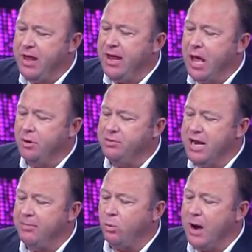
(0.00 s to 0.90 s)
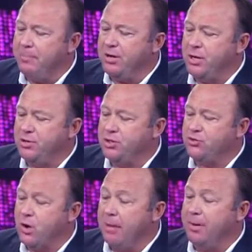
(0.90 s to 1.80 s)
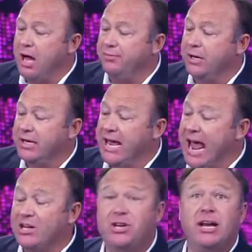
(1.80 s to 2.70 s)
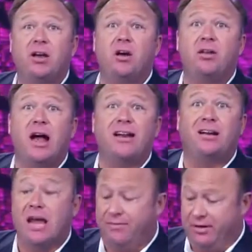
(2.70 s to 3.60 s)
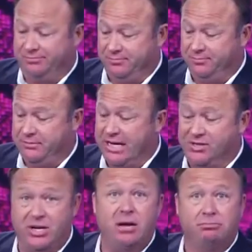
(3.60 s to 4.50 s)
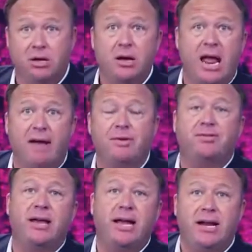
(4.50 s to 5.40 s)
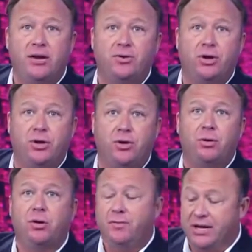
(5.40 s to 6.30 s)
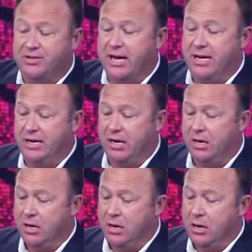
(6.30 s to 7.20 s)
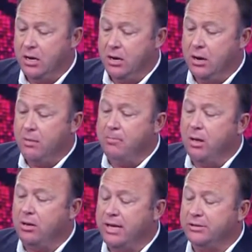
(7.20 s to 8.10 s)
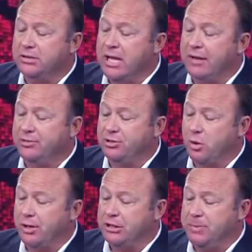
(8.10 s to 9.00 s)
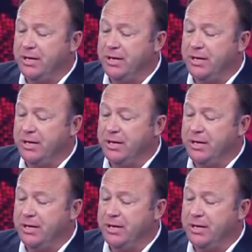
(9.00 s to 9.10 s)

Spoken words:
Video, Dem rep accuses Trump of cashing in on 9/11. Yeah, see, everything he didn't do, they say he did. Bill Clinton's love story